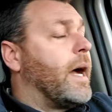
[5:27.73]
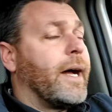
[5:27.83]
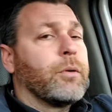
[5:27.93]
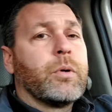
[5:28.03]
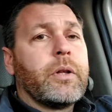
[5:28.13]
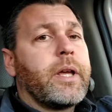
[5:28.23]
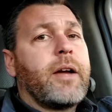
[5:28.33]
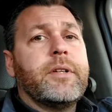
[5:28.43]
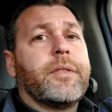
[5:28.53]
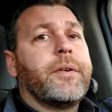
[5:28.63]
I really
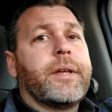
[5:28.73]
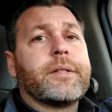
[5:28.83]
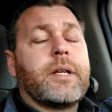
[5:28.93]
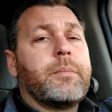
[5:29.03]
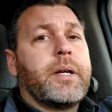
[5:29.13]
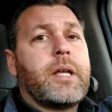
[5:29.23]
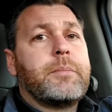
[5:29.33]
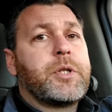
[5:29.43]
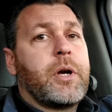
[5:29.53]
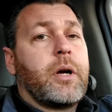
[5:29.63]
have nothing against anybody
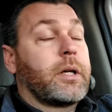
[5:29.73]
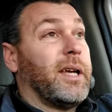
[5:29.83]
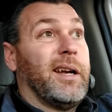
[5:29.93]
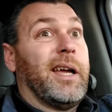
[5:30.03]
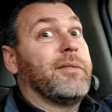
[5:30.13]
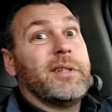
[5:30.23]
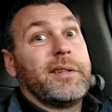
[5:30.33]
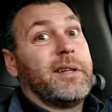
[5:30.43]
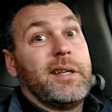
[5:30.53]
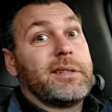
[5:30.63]
named Chuck, and I have
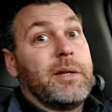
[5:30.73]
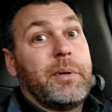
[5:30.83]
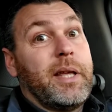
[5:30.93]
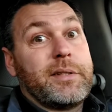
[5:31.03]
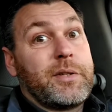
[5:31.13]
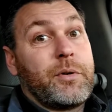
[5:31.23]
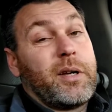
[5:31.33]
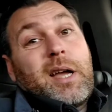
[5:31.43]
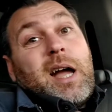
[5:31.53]
nothing against anybody that has a truck.